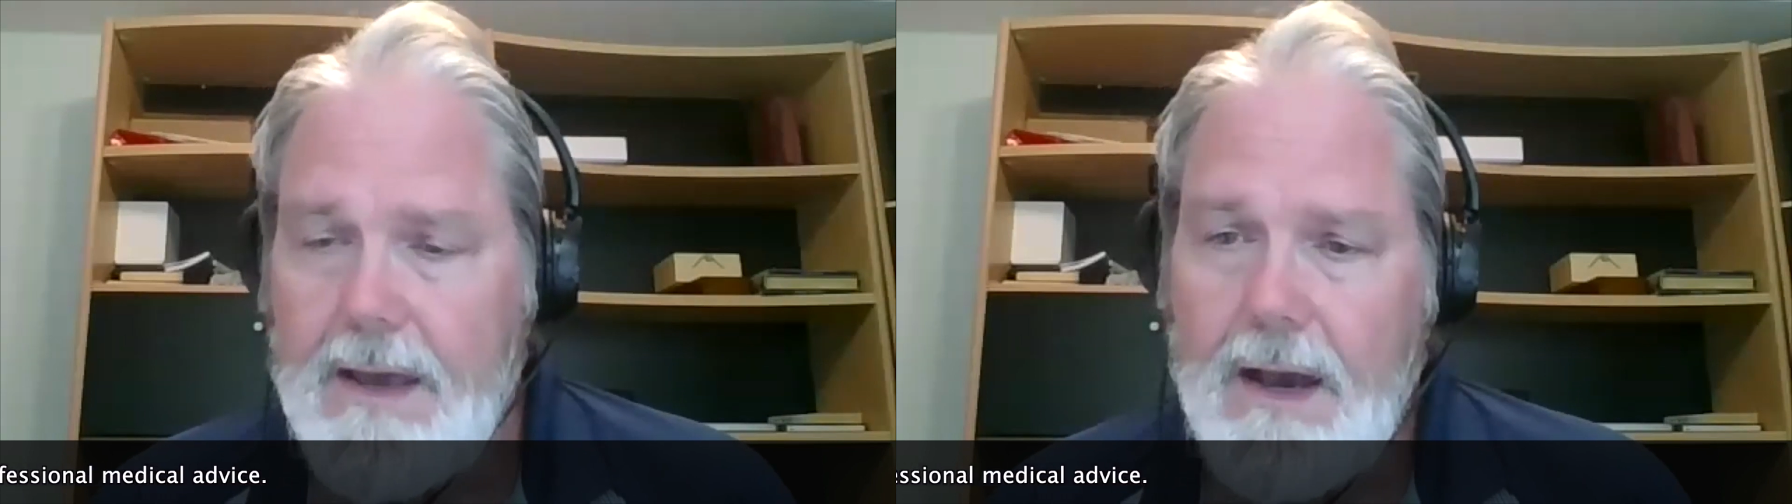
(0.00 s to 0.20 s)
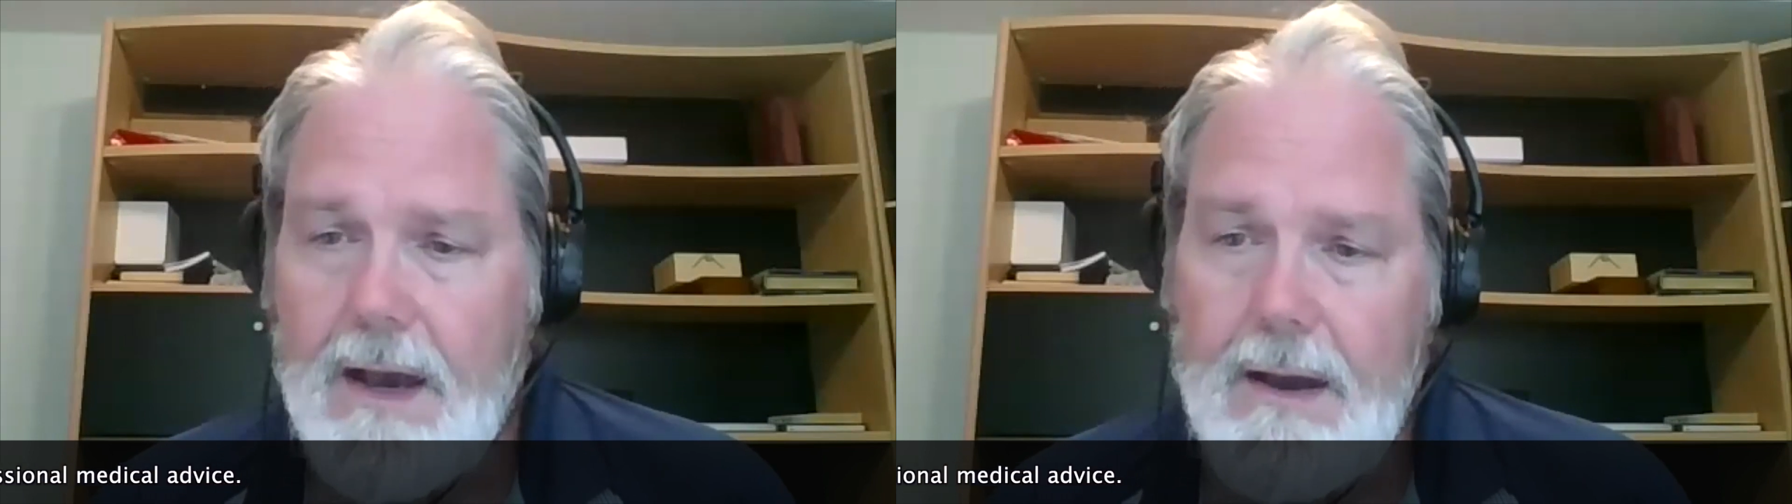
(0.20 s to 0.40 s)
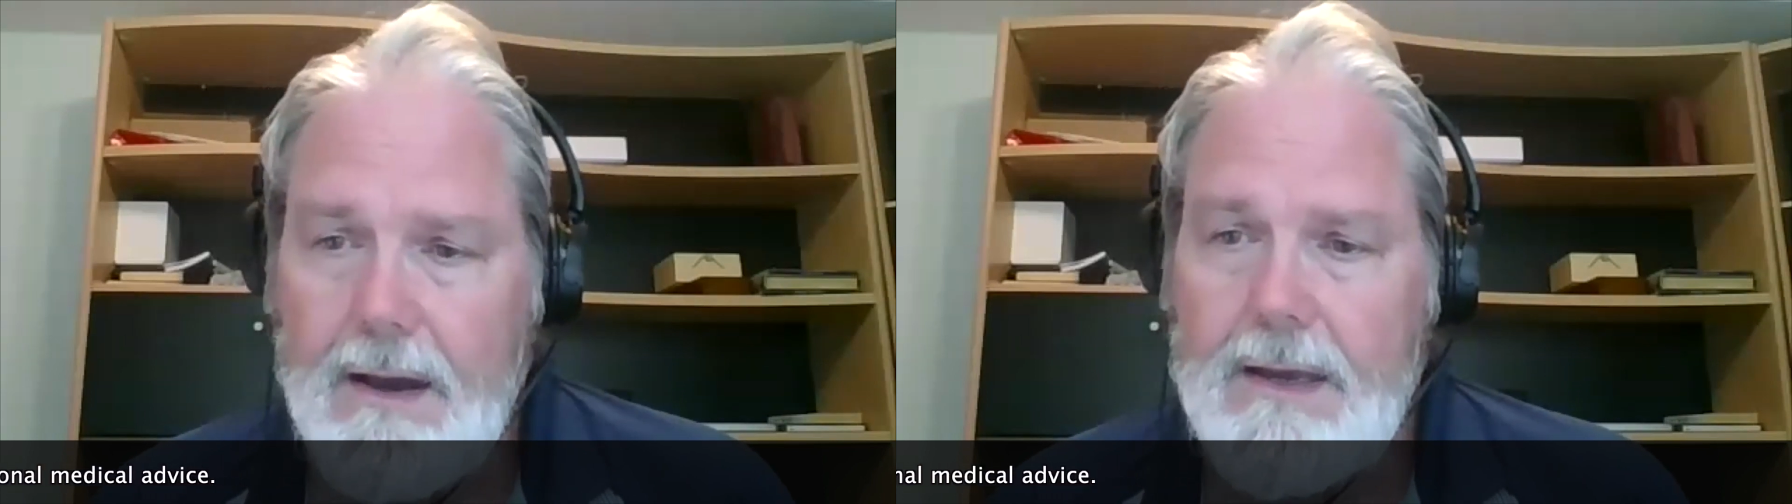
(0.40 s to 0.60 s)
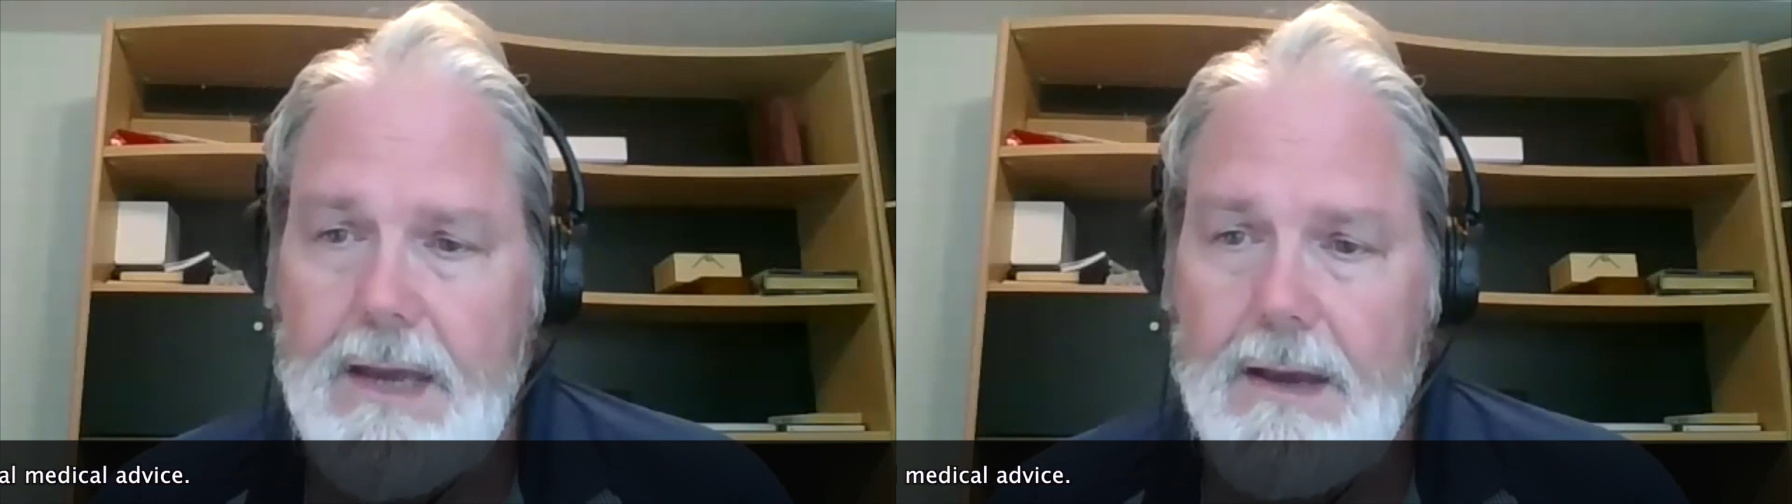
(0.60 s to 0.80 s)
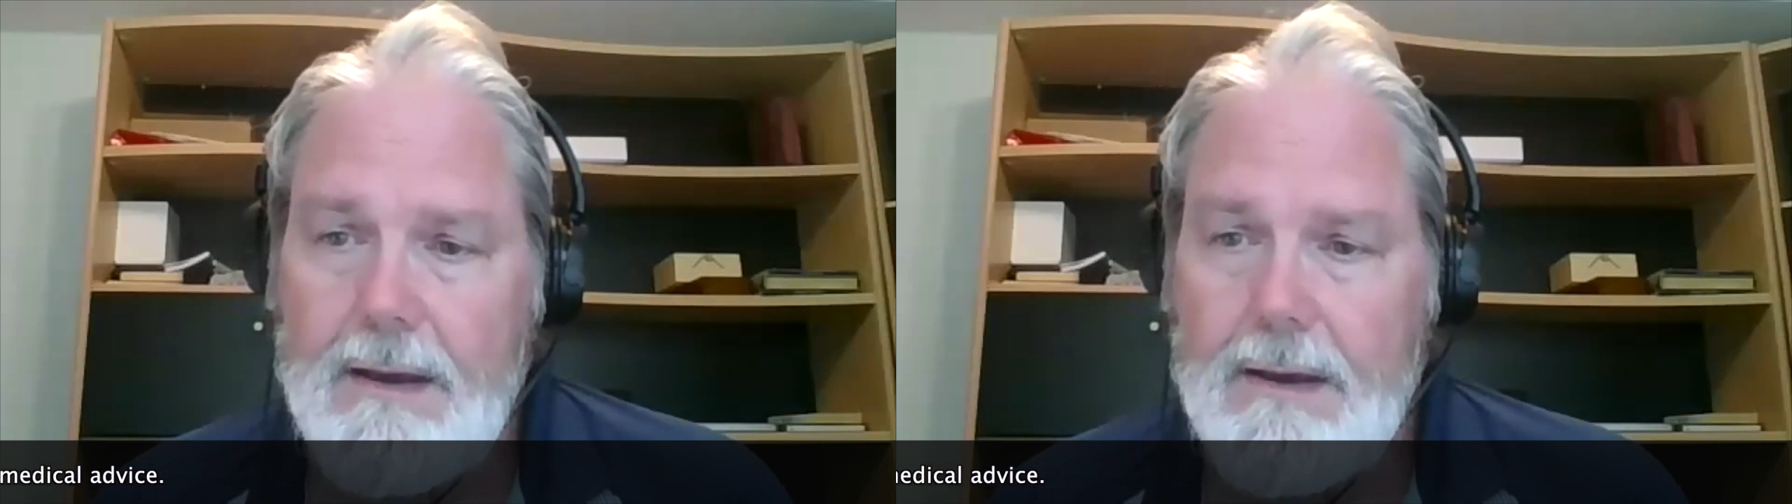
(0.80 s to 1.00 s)

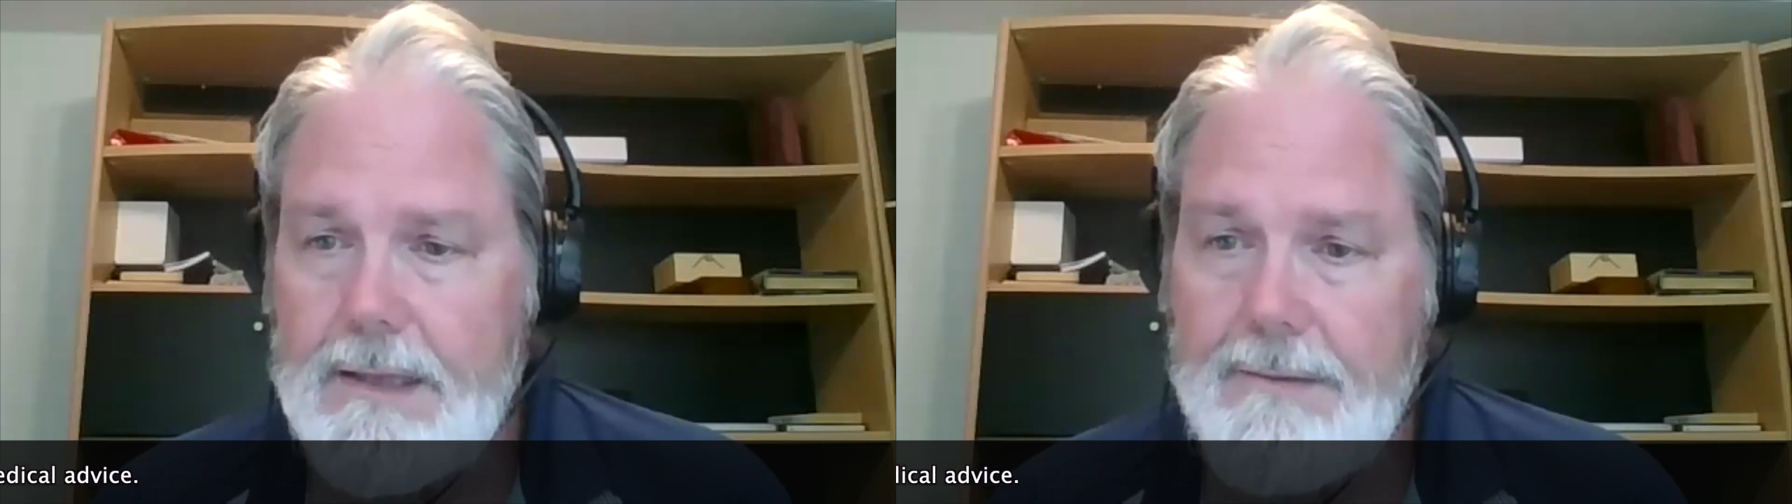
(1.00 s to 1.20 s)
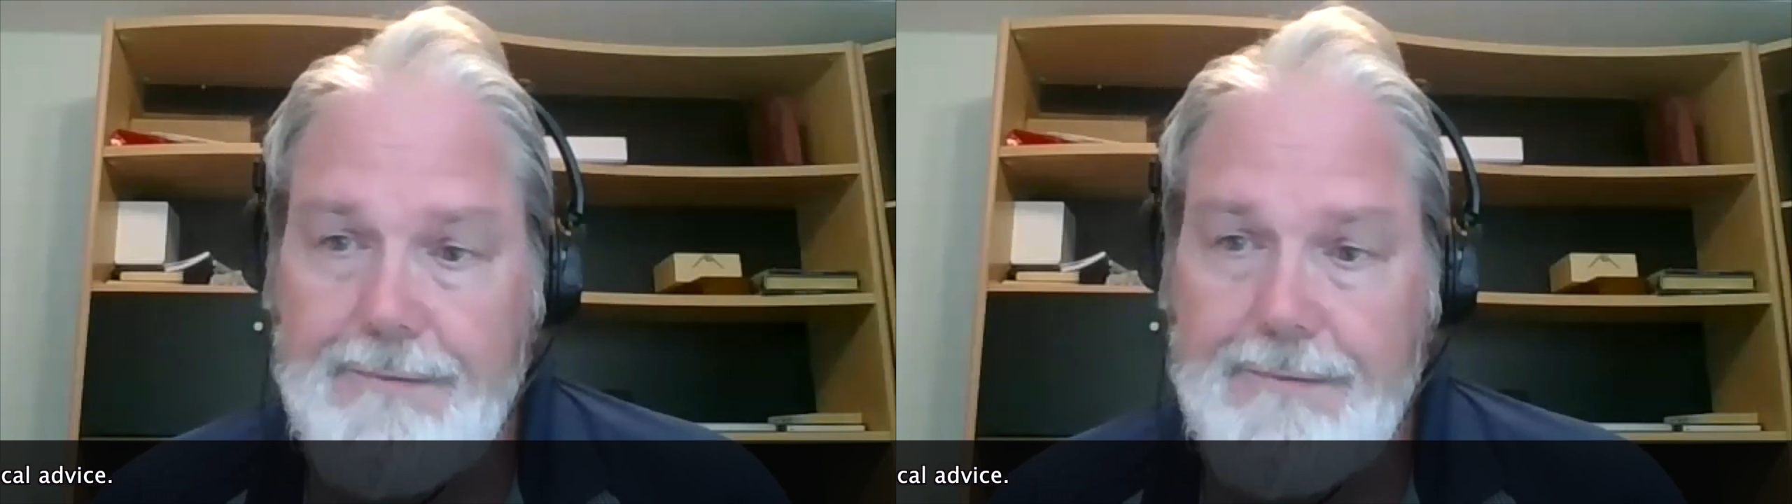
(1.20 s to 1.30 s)
the